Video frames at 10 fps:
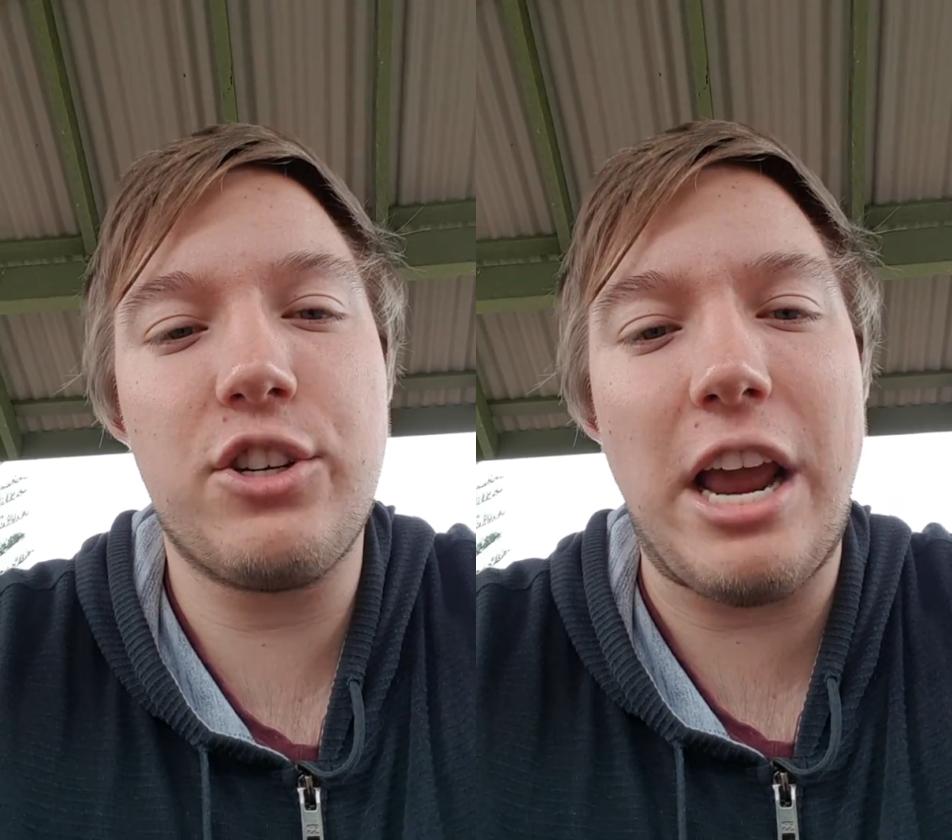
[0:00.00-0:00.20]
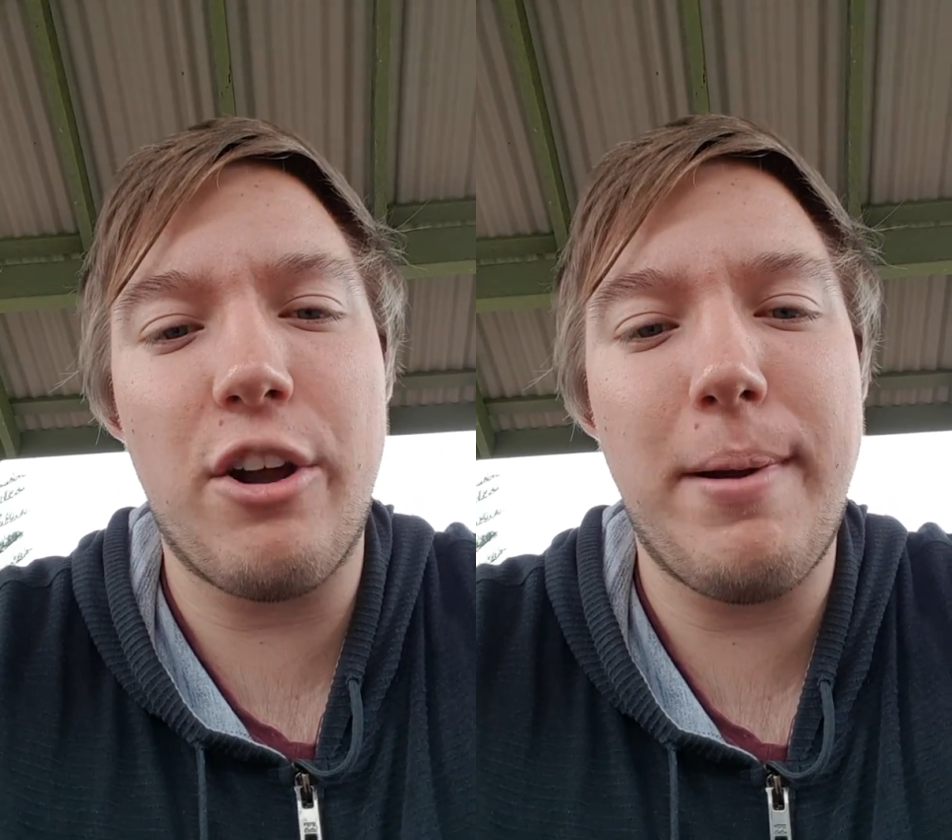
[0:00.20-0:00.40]

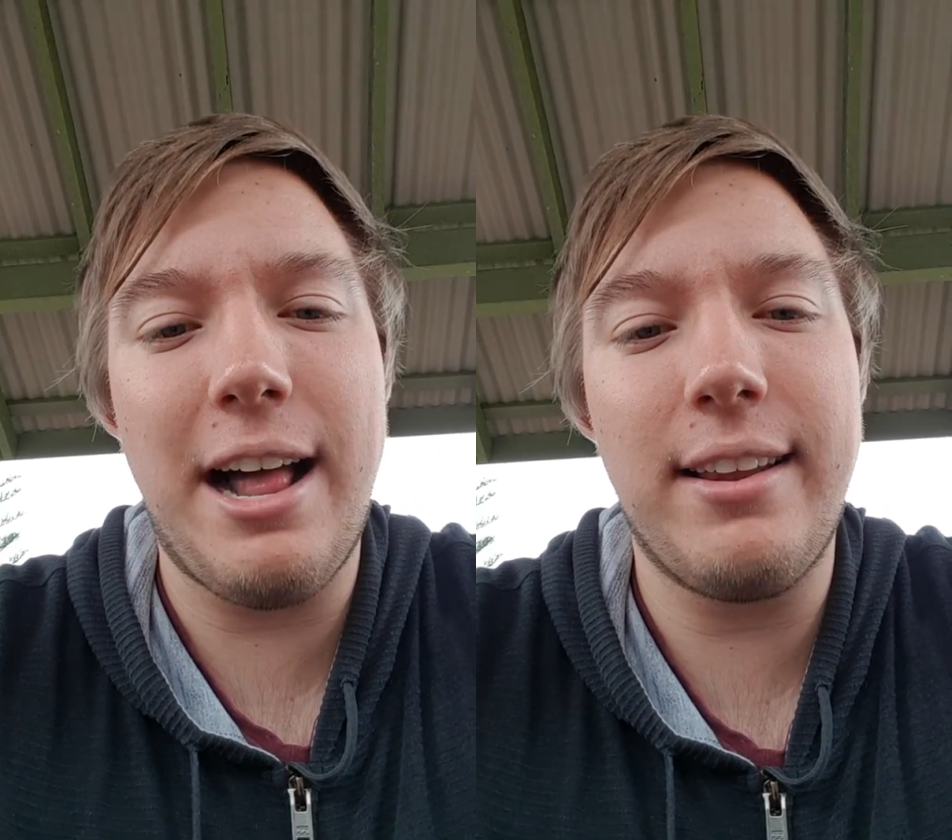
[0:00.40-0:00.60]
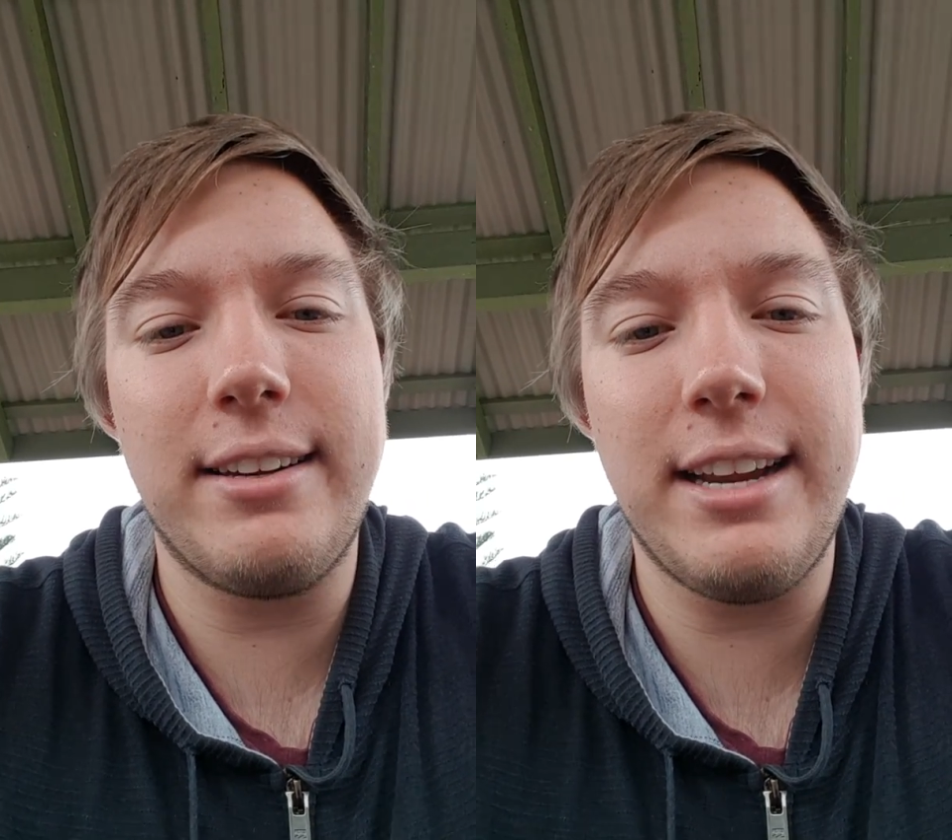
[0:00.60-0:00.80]
Shadow
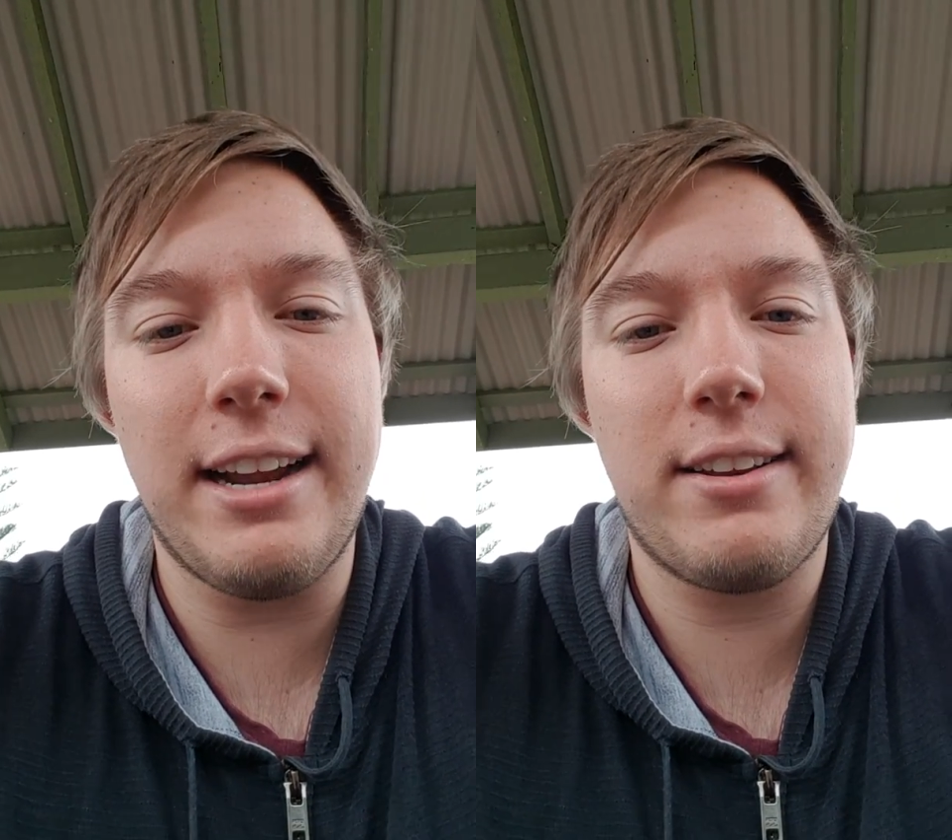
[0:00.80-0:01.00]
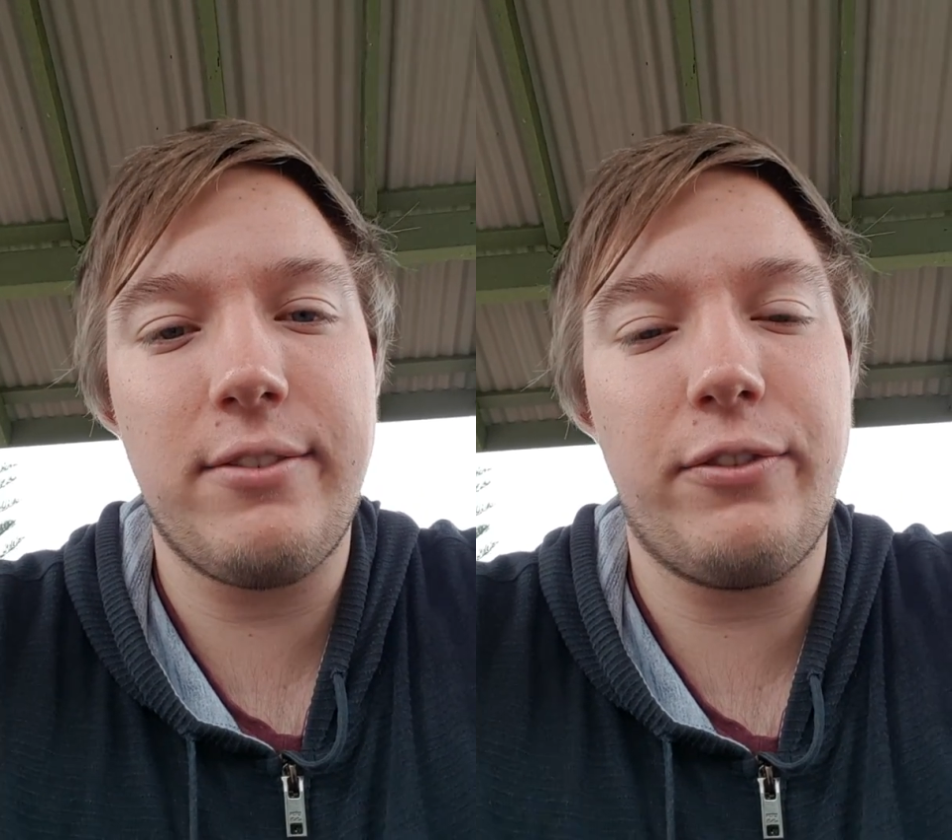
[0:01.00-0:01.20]
Paladin
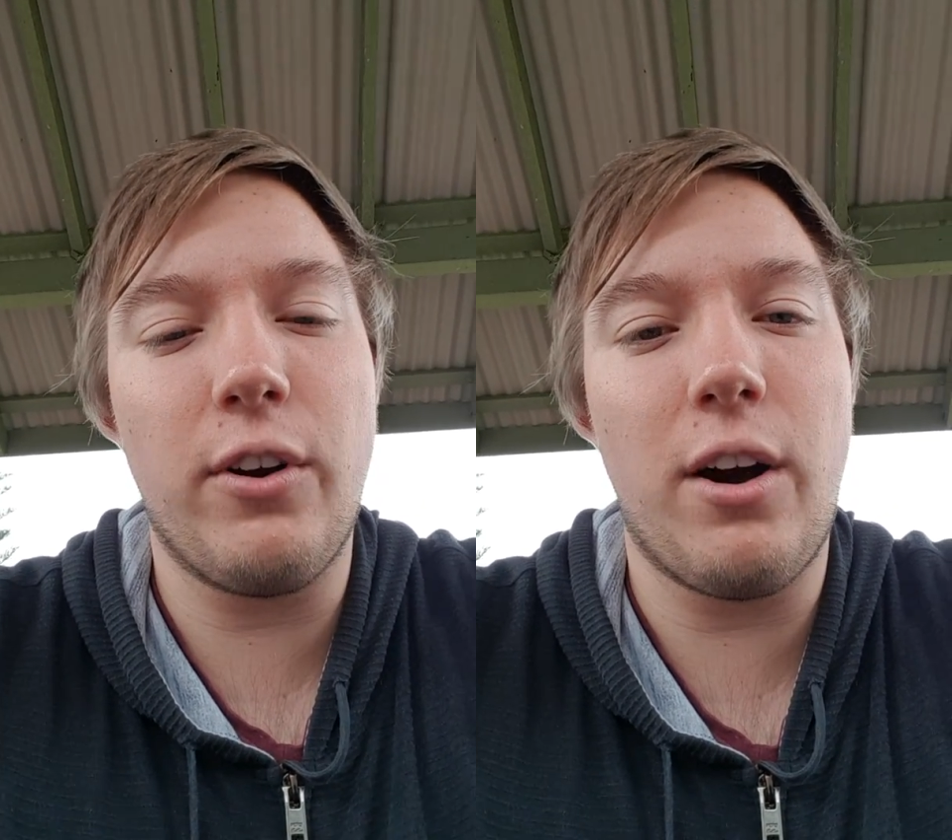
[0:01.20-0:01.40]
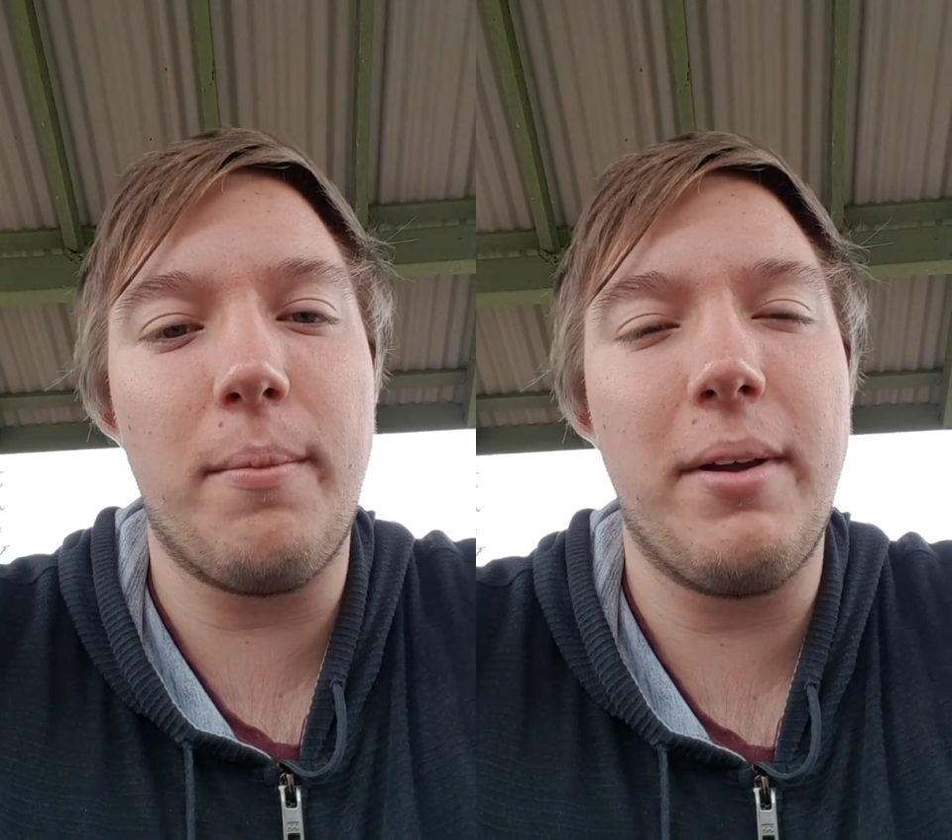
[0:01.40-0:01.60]
deck
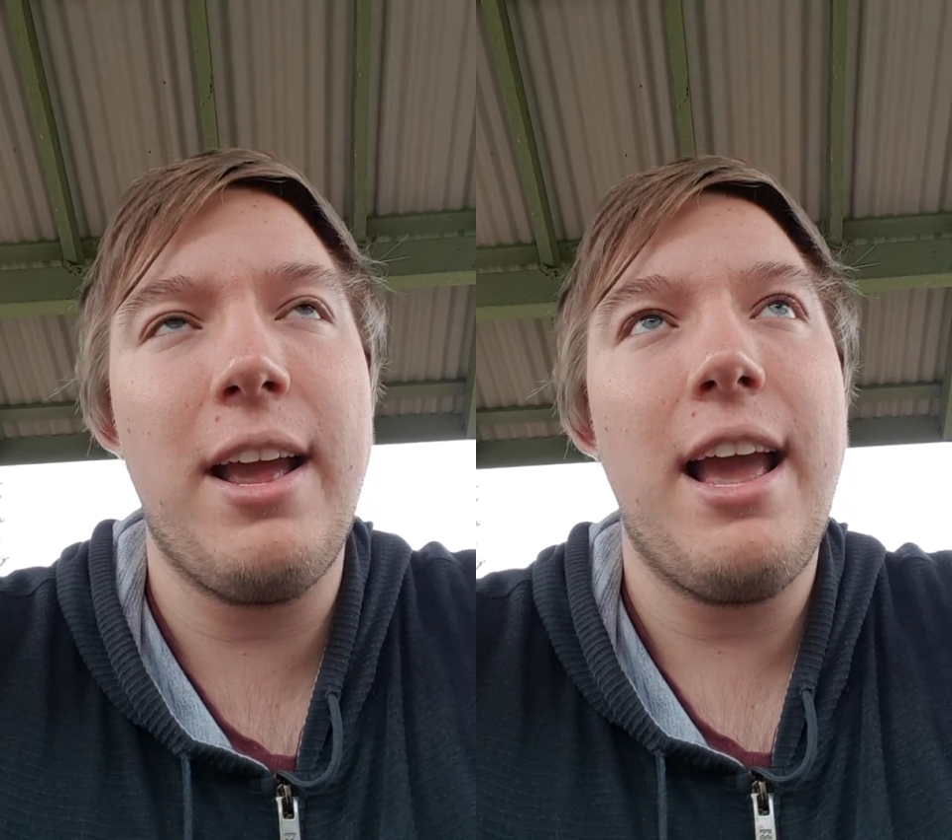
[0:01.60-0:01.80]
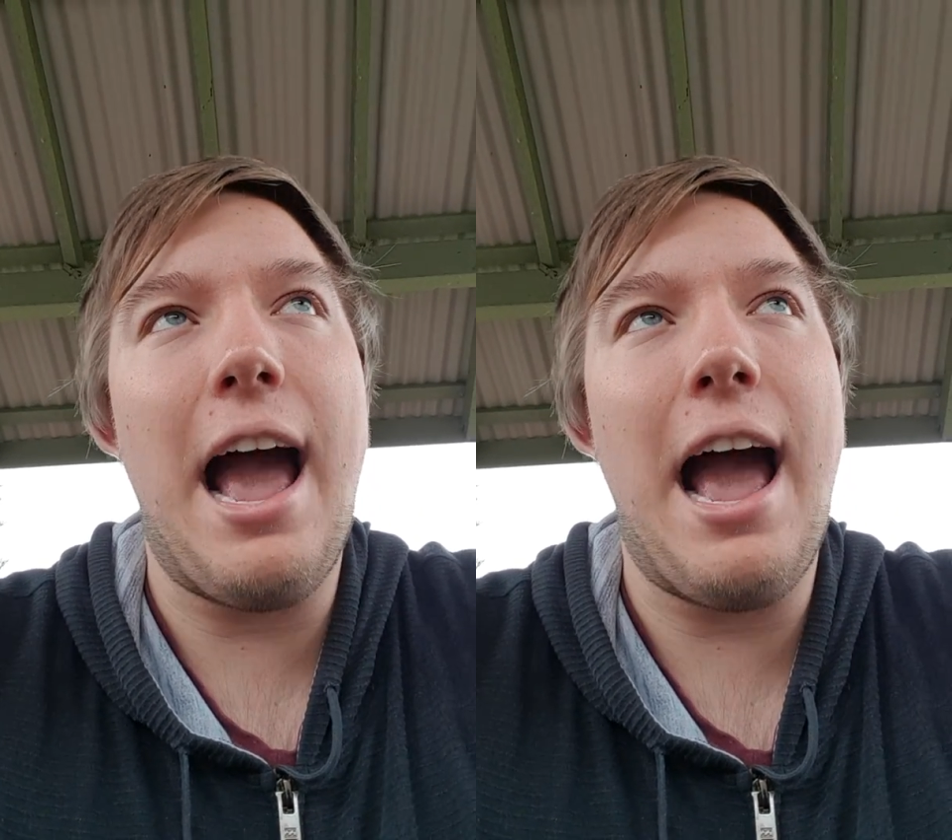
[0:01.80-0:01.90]
from